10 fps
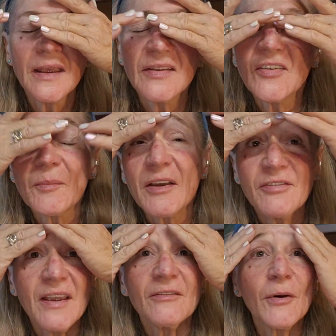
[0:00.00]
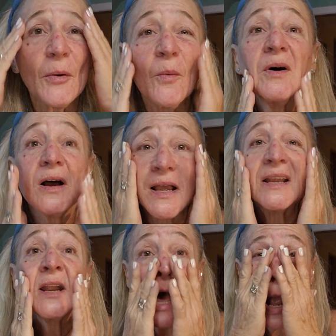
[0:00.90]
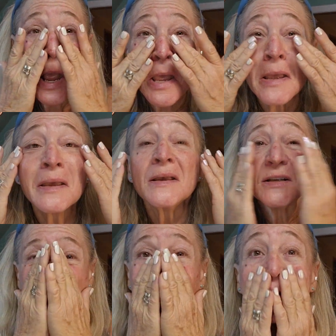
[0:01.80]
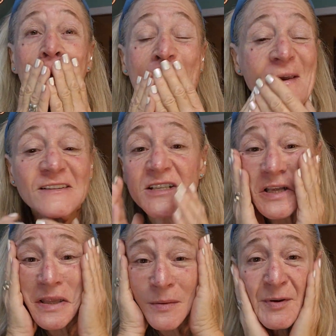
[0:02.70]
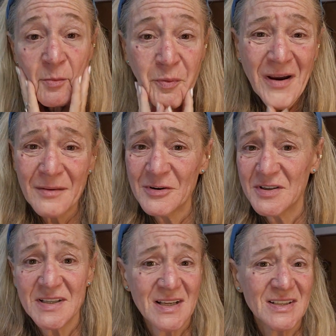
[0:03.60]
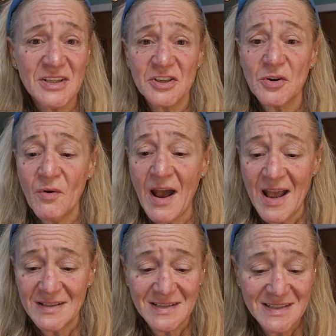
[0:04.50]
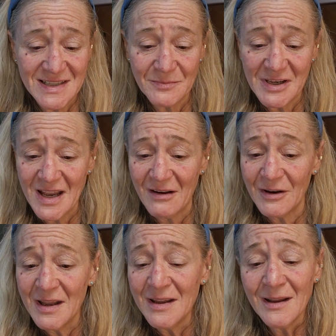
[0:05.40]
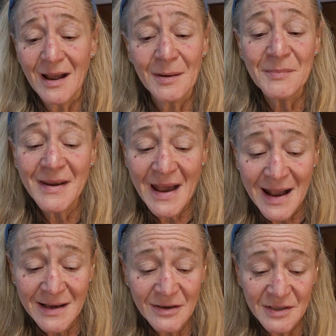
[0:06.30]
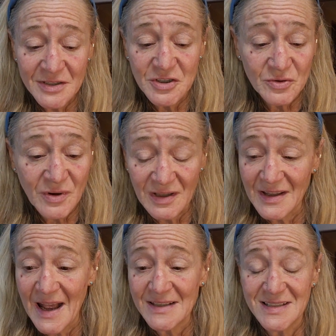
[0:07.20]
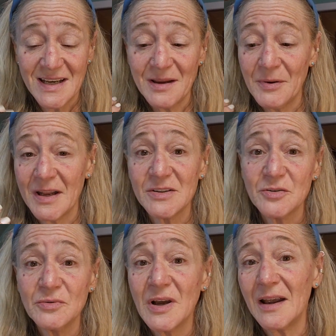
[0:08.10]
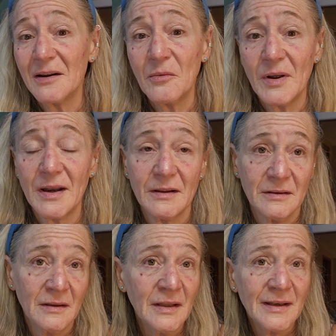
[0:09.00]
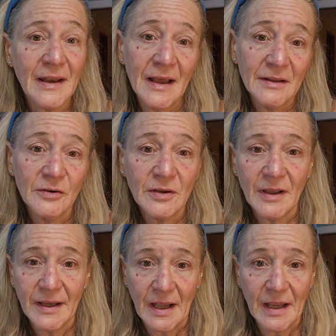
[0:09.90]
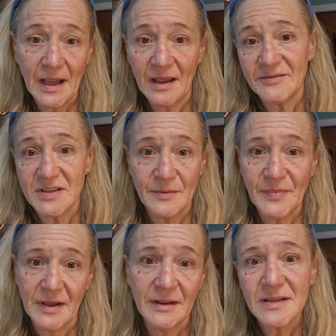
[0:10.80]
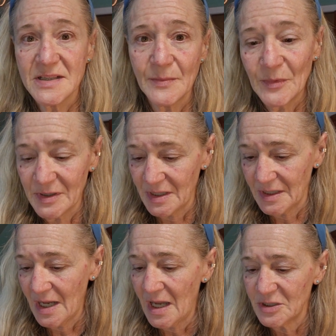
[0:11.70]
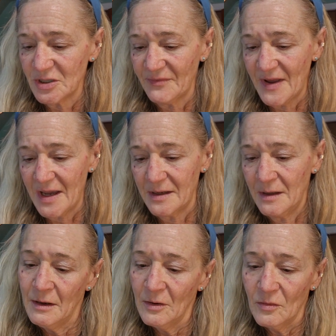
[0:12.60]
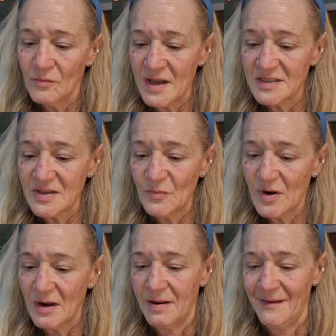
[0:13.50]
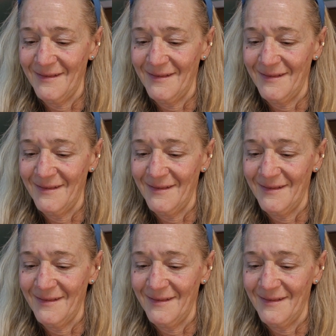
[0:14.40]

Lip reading: It's my favorite one. So anyway, just a little bit of primer just because it's so hot and steamy out. I'm not going to do a lot today, but I do kind of want to not look like I have something that someone can catch if I run somewhere.